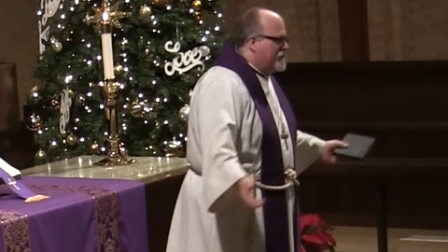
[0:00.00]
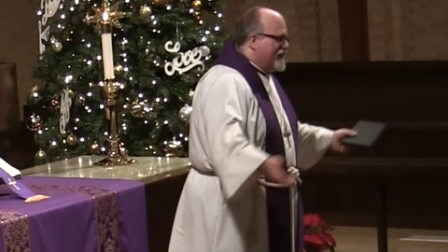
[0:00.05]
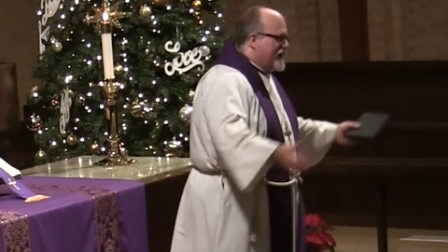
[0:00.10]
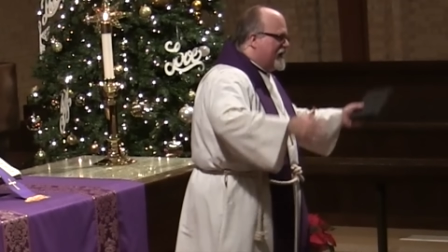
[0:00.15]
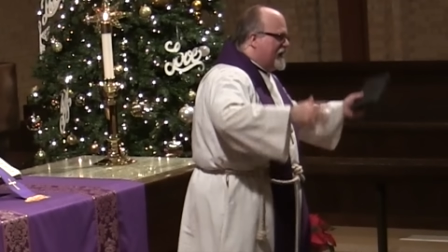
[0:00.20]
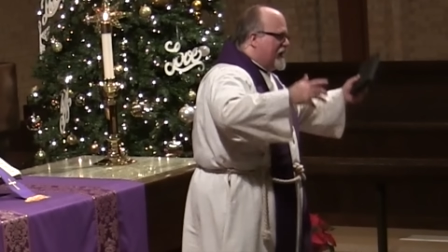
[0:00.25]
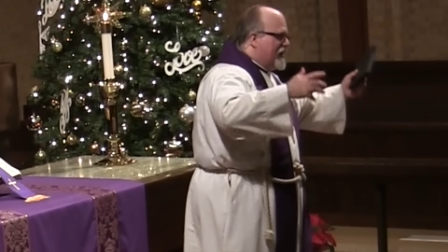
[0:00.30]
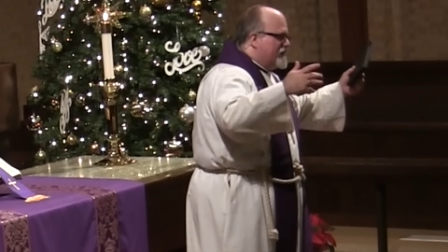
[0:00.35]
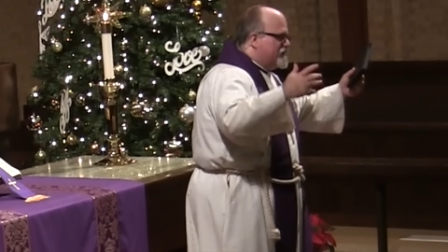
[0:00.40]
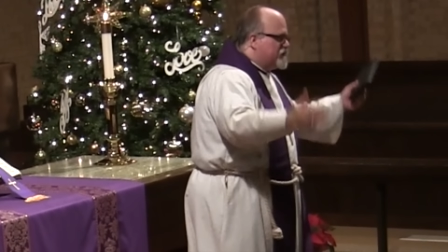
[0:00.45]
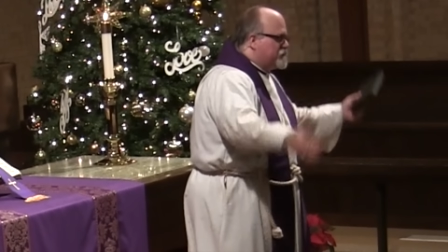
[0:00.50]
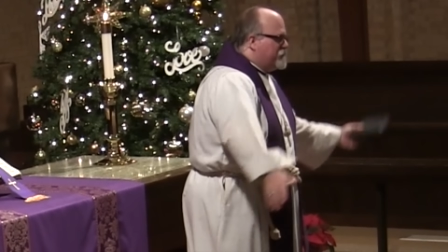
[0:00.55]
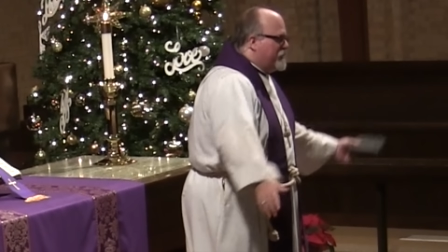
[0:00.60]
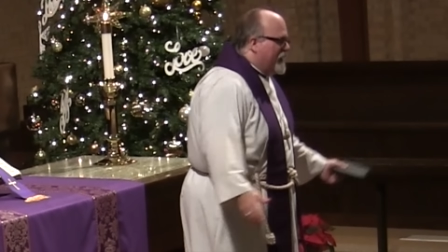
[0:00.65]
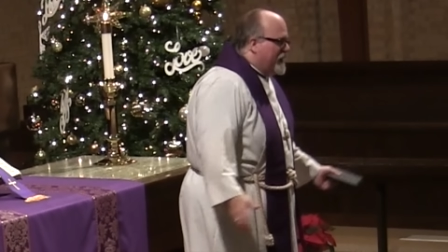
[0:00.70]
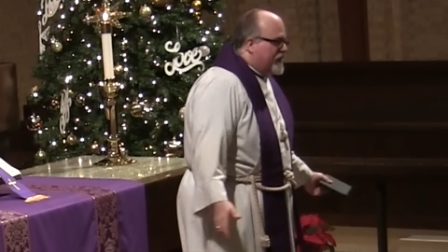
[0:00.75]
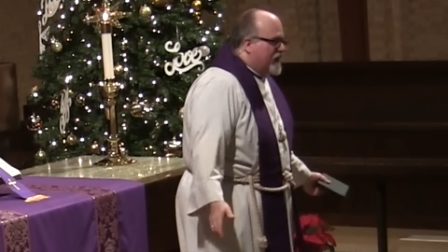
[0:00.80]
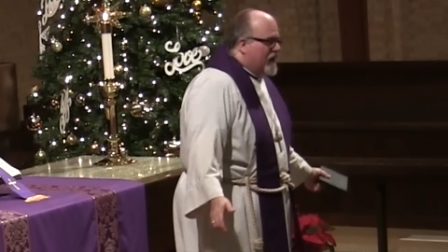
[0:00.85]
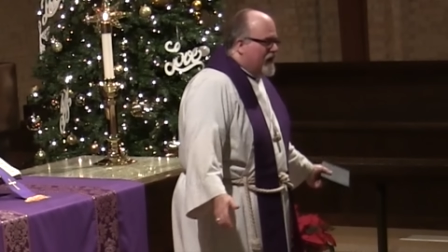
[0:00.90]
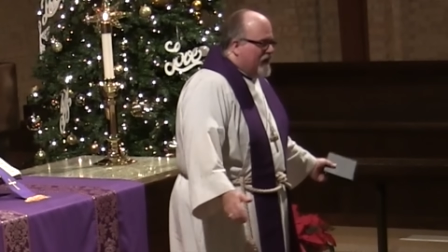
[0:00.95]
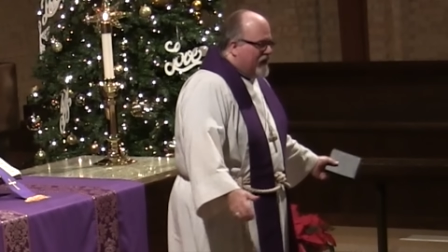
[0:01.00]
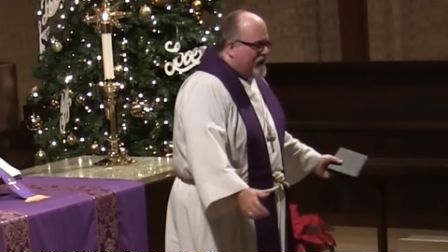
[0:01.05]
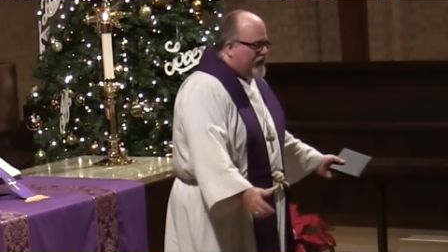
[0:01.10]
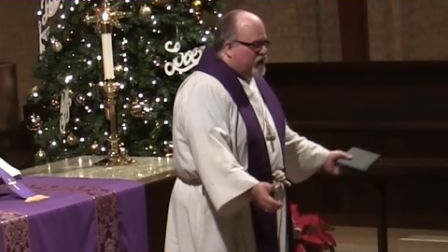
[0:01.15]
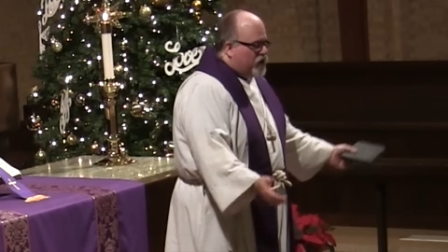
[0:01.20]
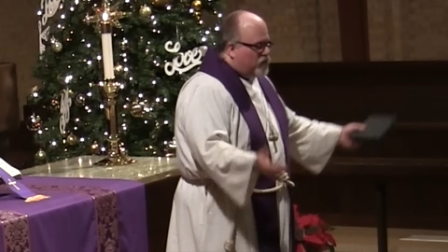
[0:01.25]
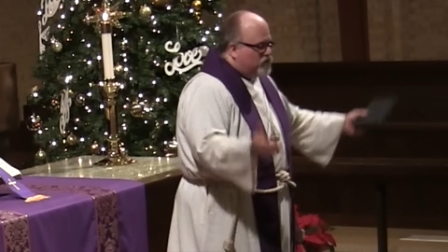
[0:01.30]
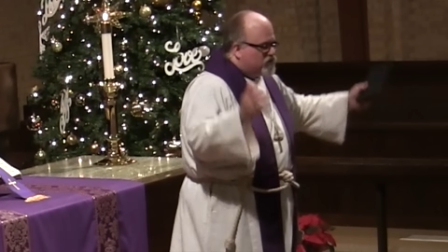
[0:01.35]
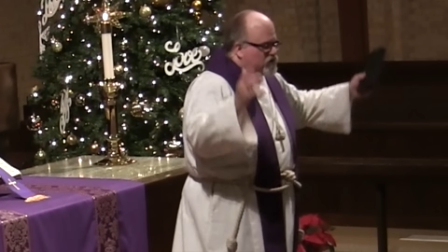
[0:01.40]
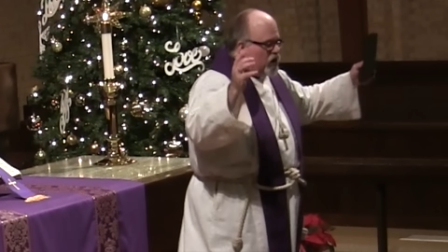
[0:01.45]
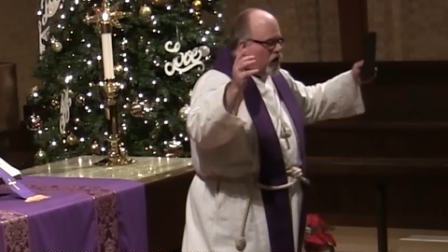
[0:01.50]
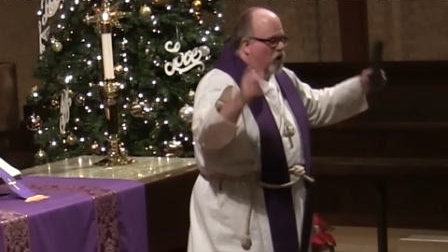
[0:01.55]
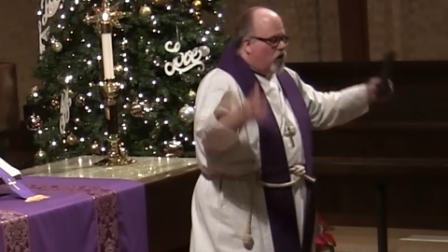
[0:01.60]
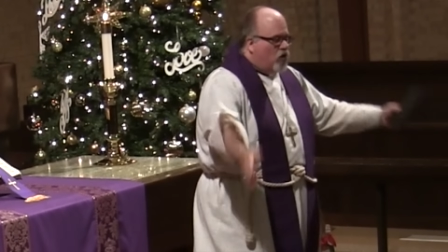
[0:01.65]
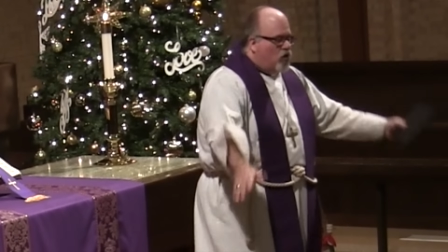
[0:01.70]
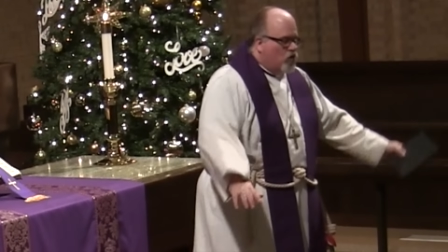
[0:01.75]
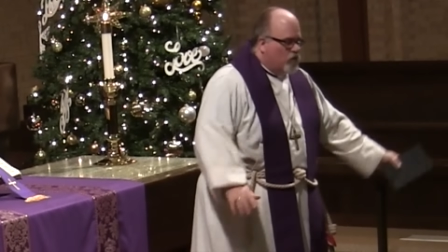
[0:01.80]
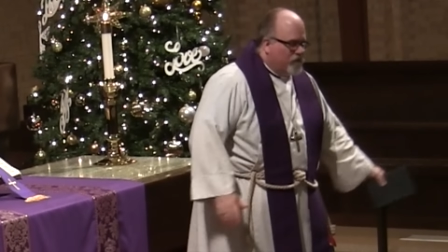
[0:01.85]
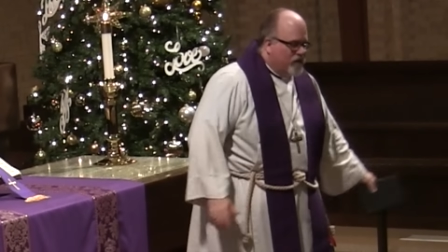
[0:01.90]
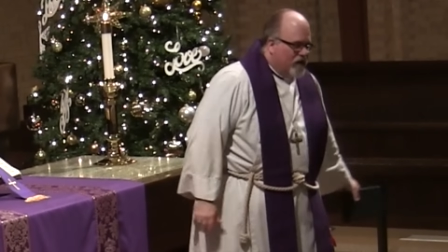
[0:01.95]
but he can't speak. He goes
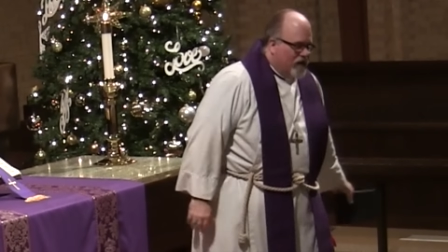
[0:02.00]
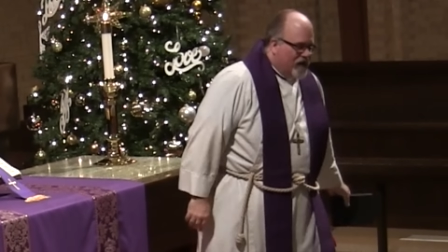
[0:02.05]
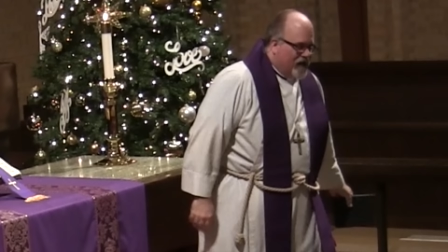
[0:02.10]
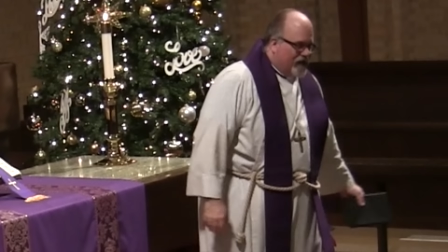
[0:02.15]
home.